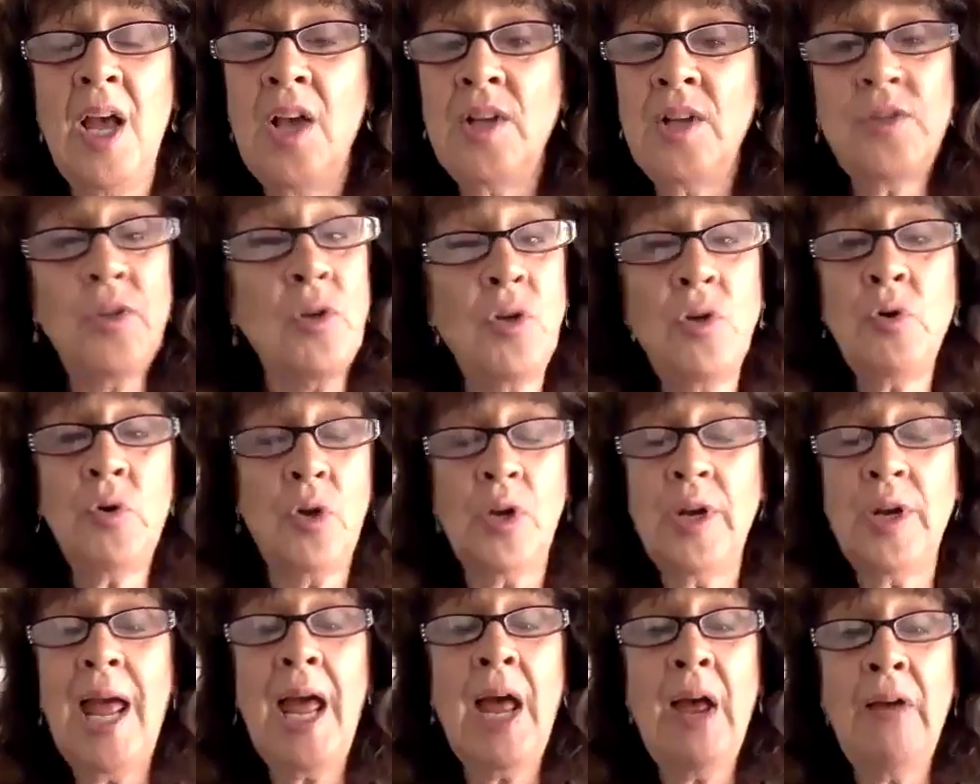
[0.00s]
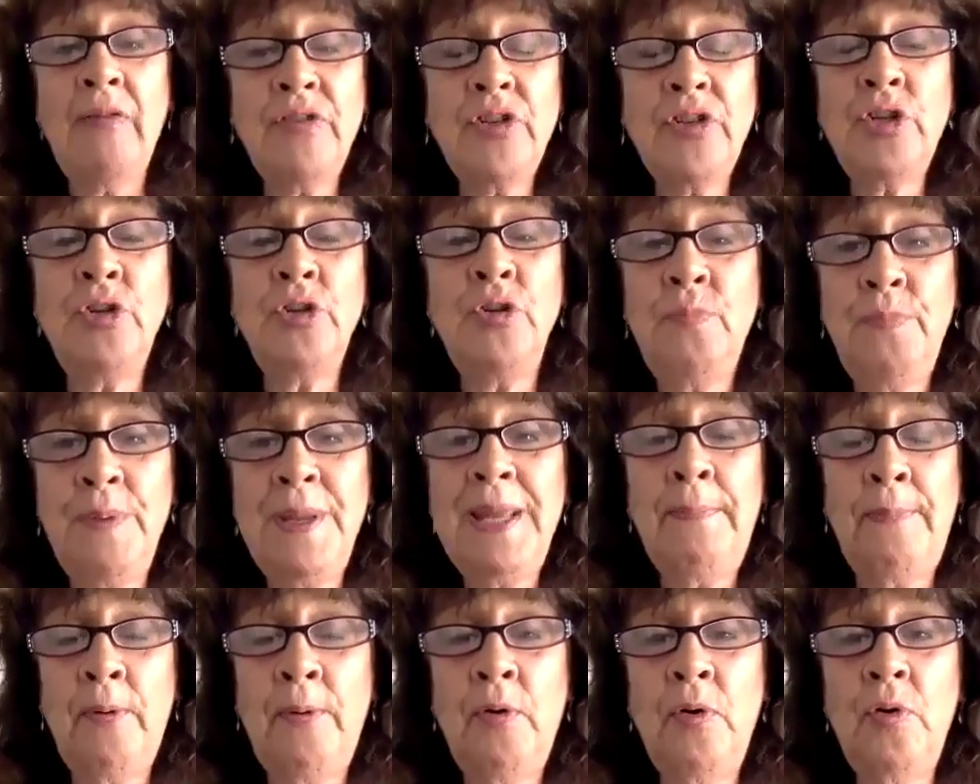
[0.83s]
So you can have two
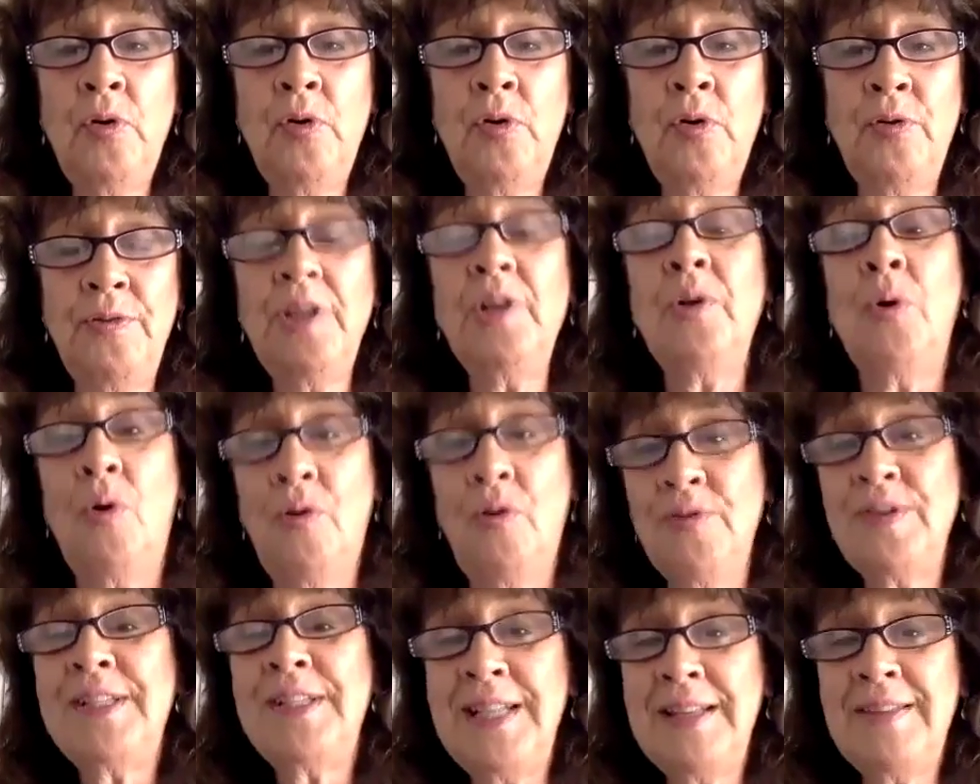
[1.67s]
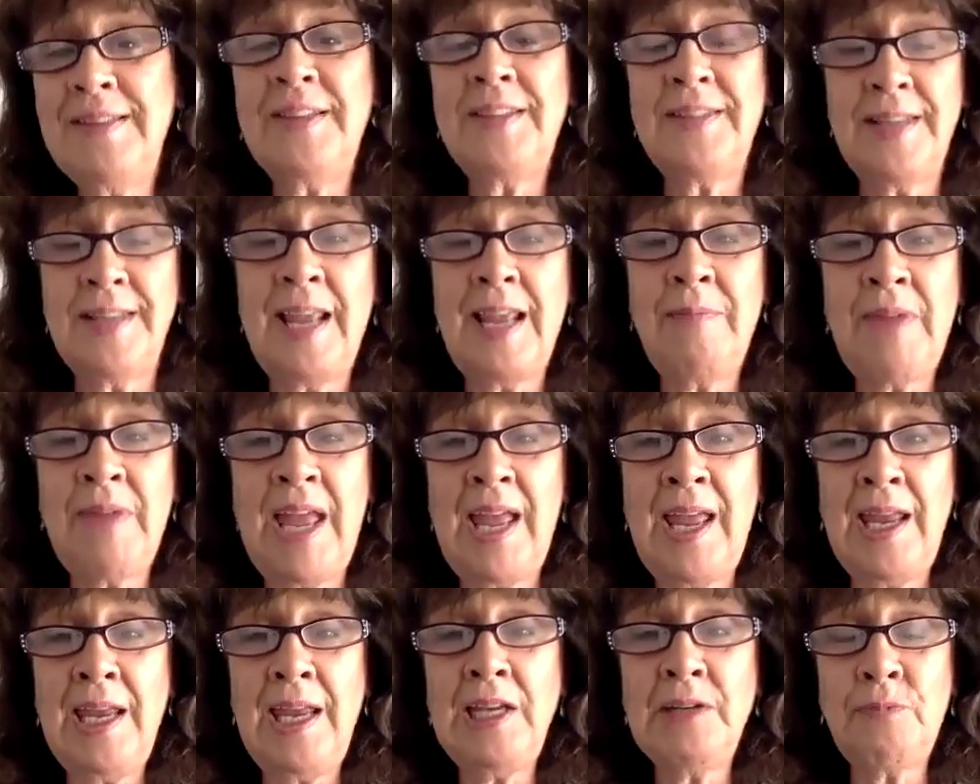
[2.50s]
people who, obviously the same
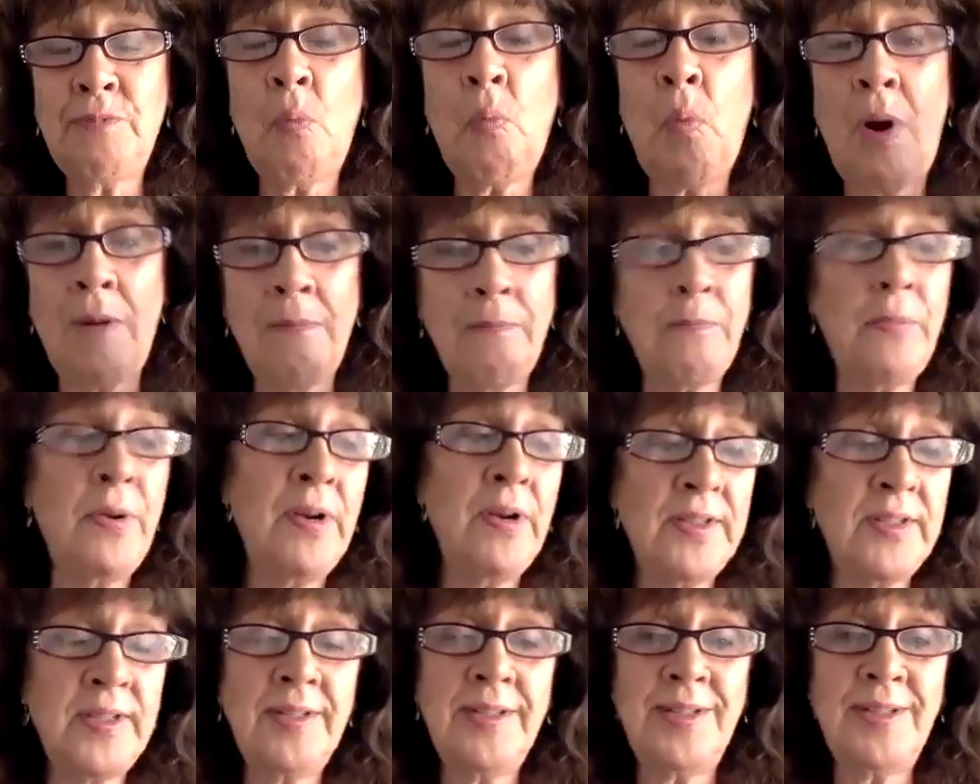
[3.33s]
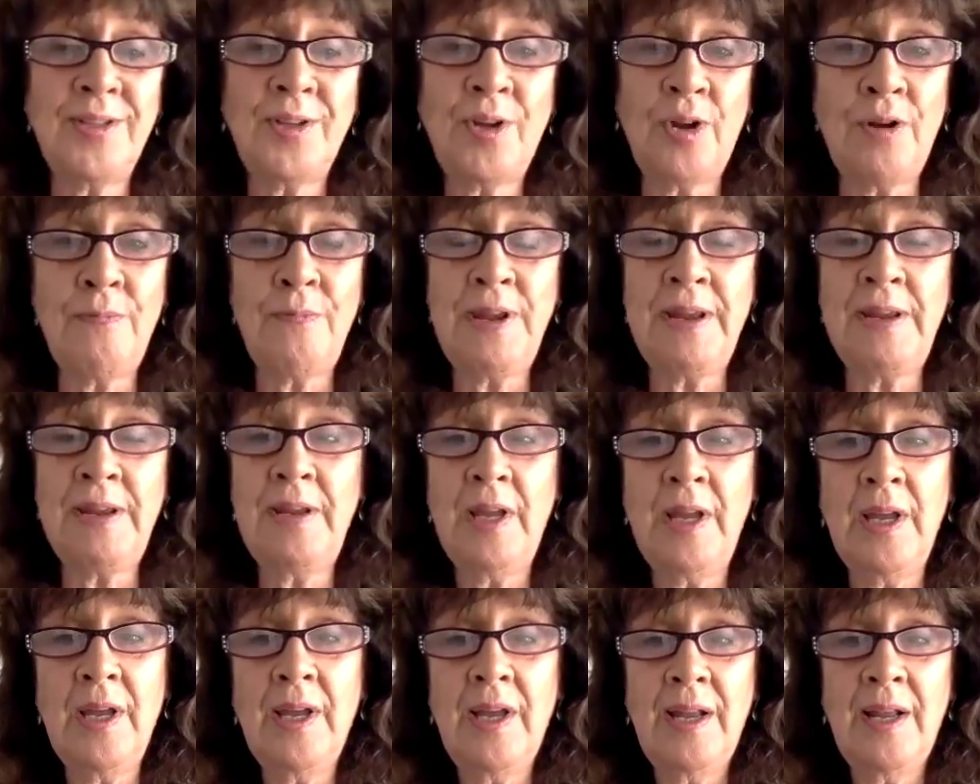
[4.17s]
age, but one person is going to
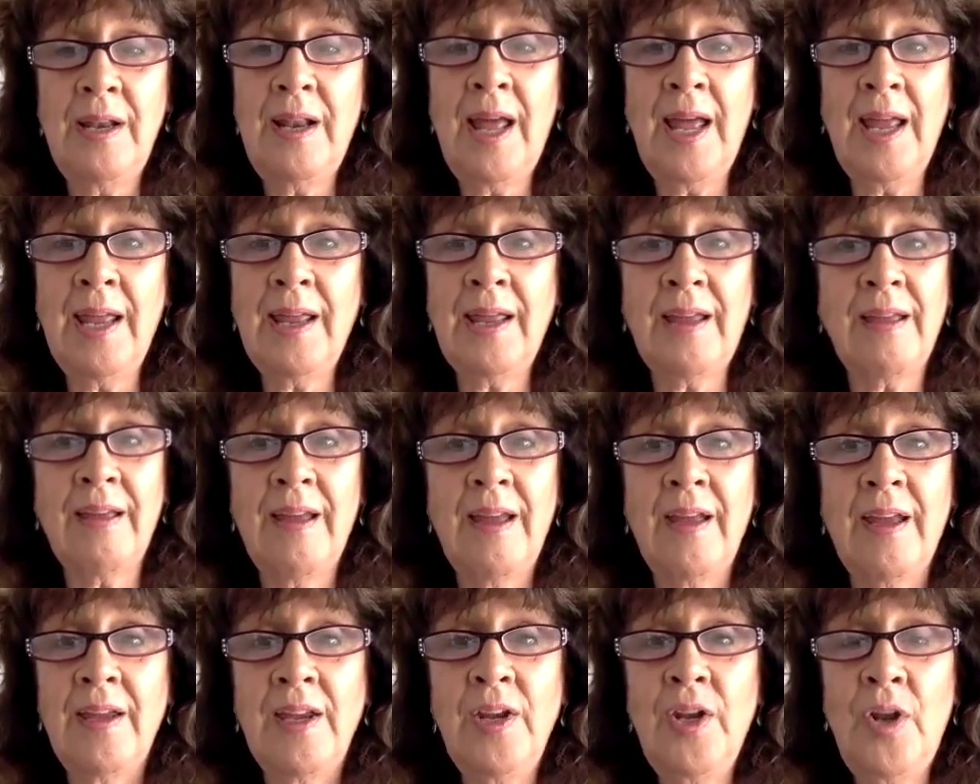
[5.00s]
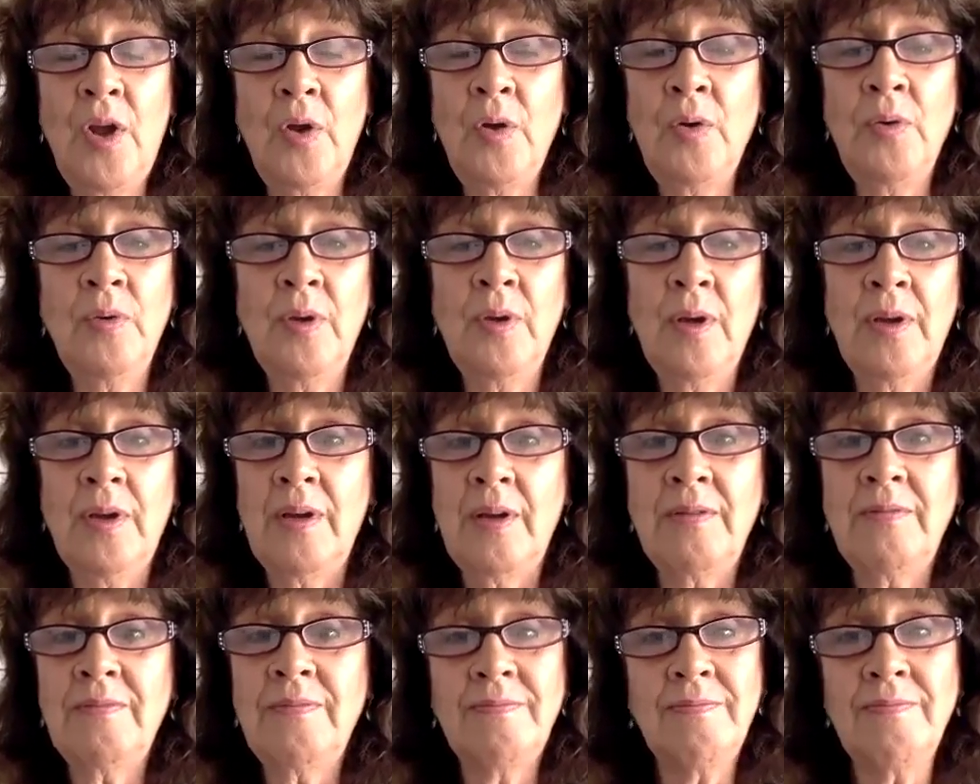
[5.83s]
be like,
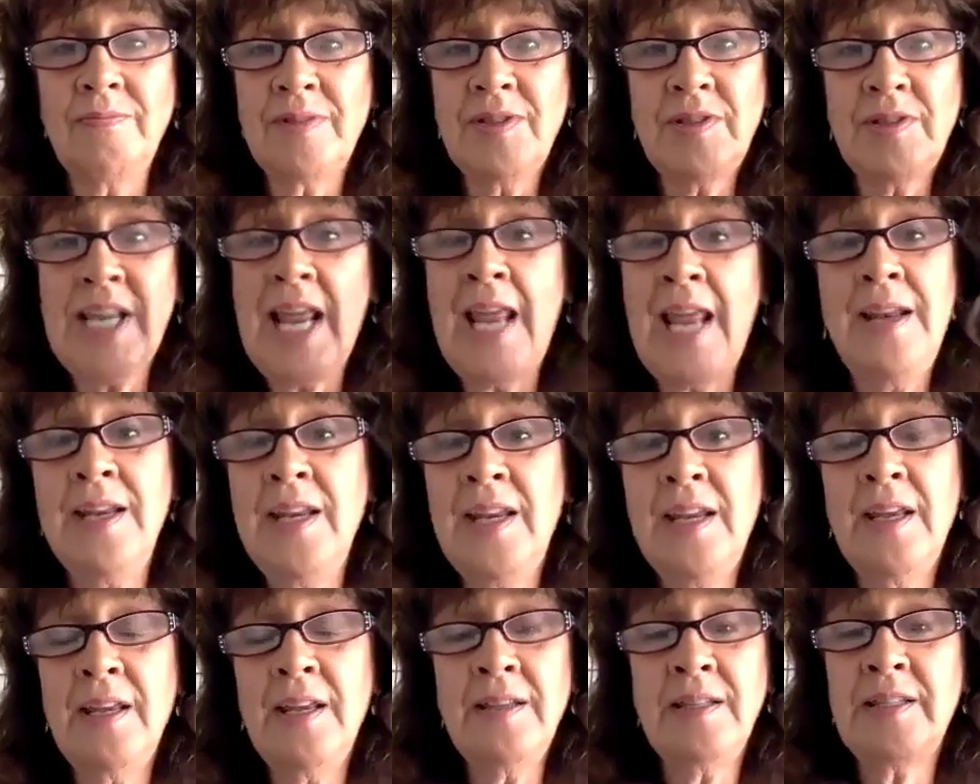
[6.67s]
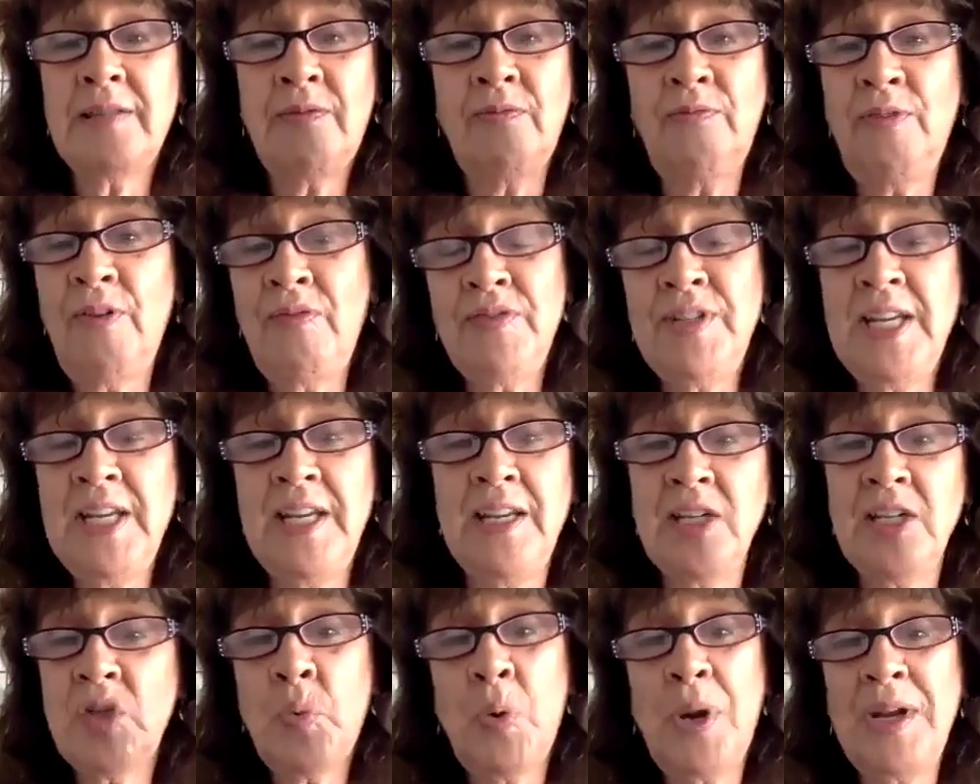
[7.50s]
10 years,
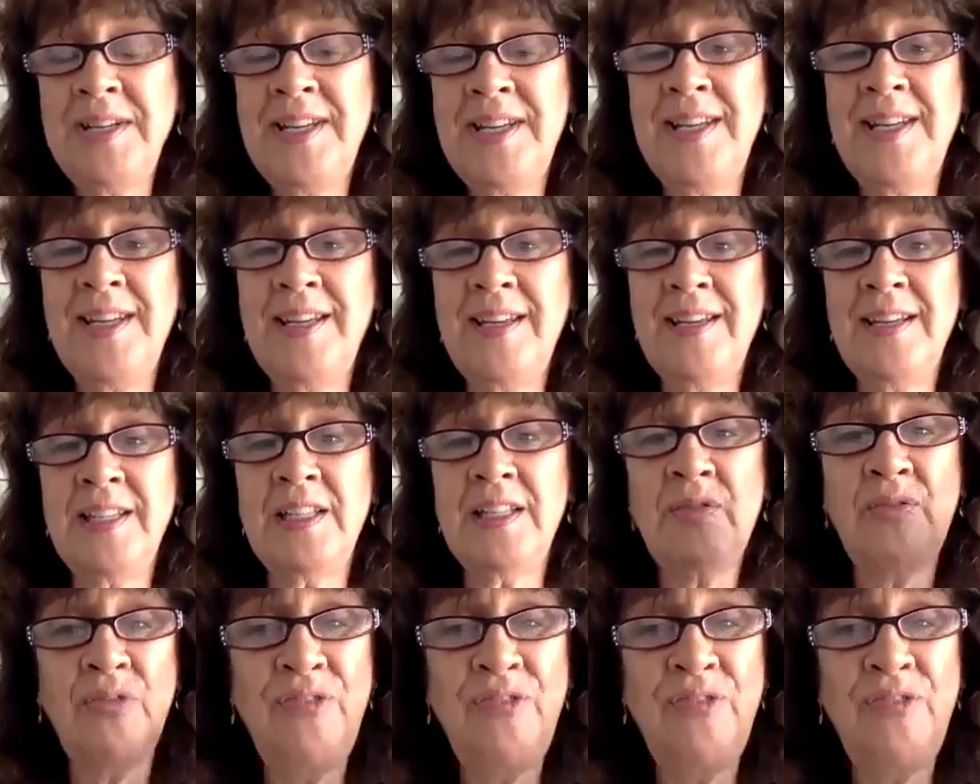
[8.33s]
15, 20 years